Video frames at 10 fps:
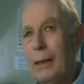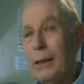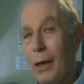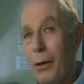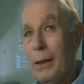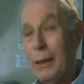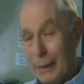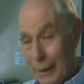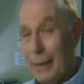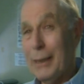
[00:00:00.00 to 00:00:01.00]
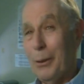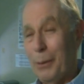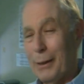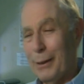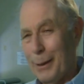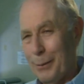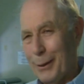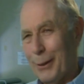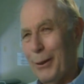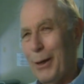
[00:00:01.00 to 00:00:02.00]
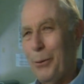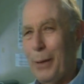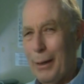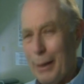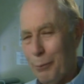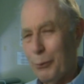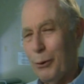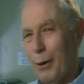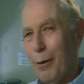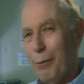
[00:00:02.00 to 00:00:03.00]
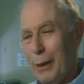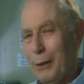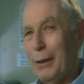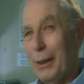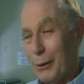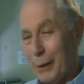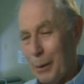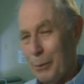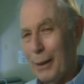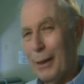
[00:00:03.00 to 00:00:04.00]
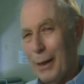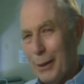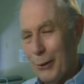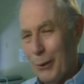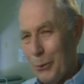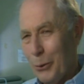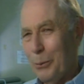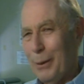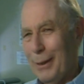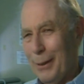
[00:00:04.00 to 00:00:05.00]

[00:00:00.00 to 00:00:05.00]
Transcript: And now it's, it is the mainstream. So now we, I have to find another subject, so I won't be